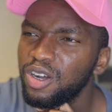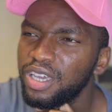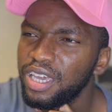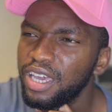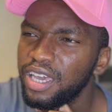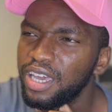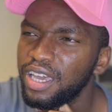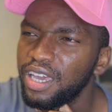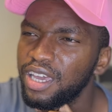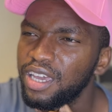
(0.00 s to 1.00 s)
okay.
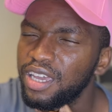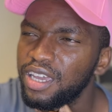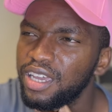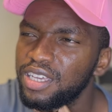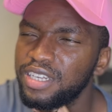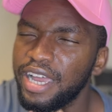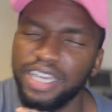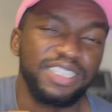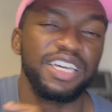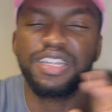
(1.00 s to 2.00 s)
He's like,
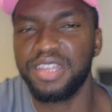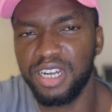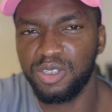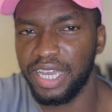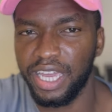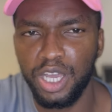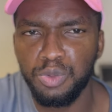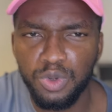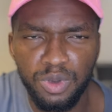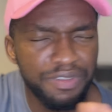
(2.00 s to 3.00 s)
is there anything else I can
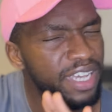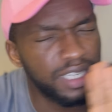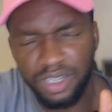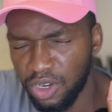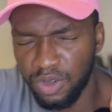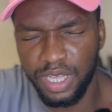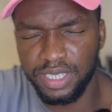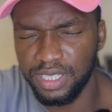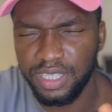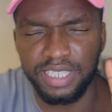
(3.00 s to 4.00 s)
help you with? I said, no,
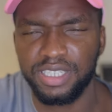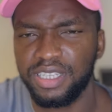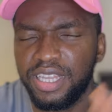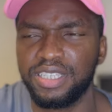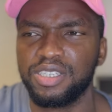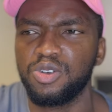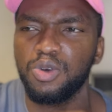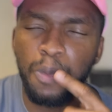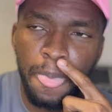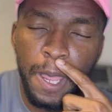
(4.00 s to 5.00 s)
that's it. That's cool.
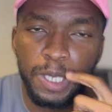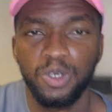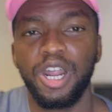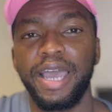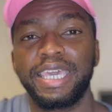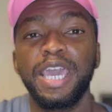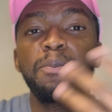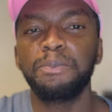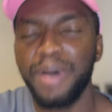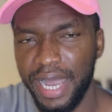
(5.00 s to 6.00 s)
So now I
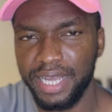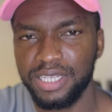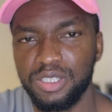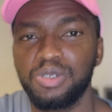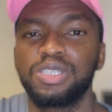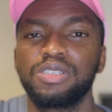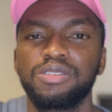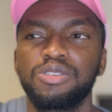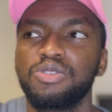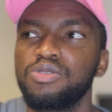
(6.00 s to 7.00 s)
came back
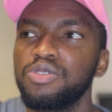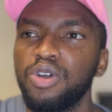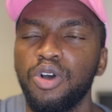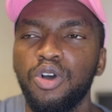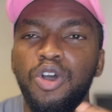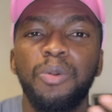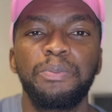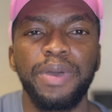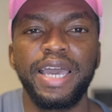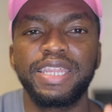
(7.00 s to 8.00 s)
to
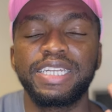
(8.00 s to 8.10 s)
compare the